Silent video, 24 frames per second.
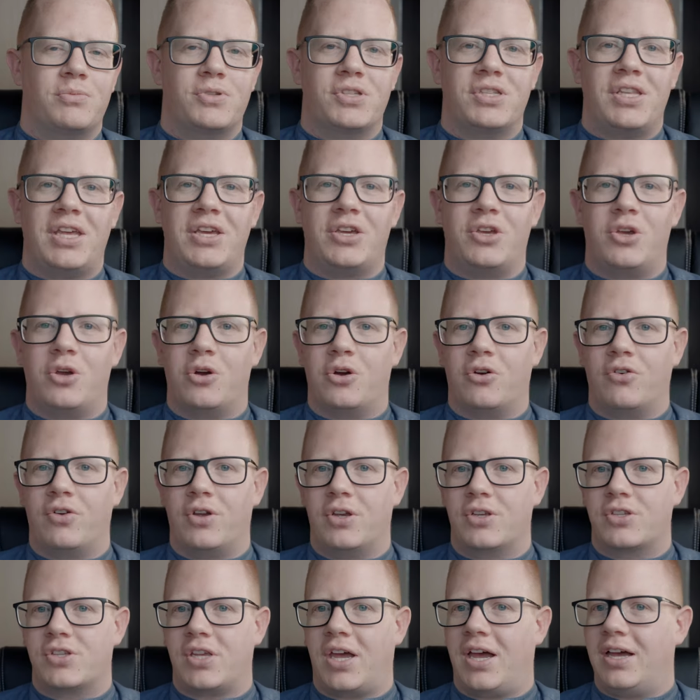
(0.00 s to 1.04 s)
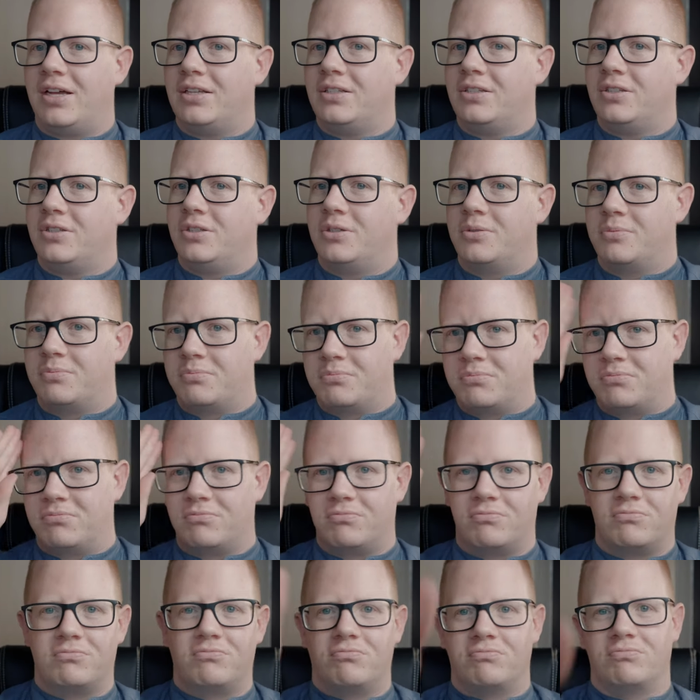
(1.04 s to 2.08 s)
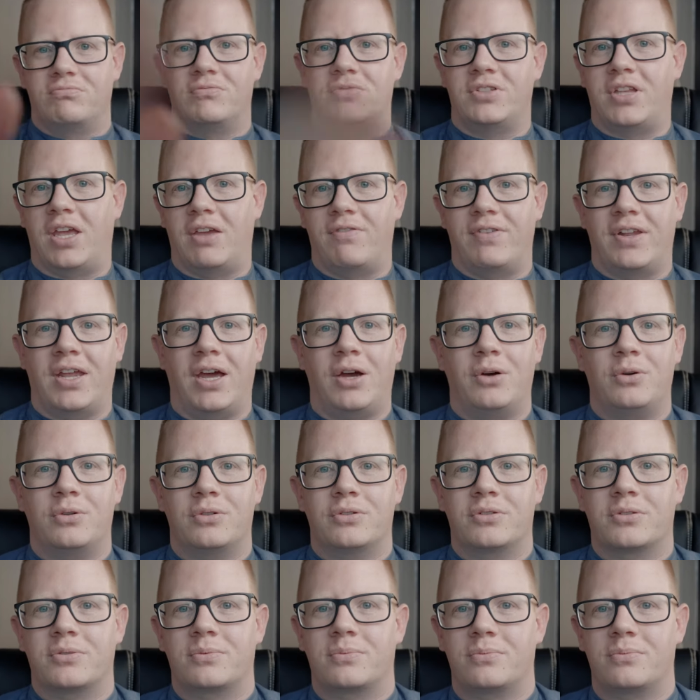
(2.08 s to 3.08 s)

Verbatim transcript: stay curious and David out.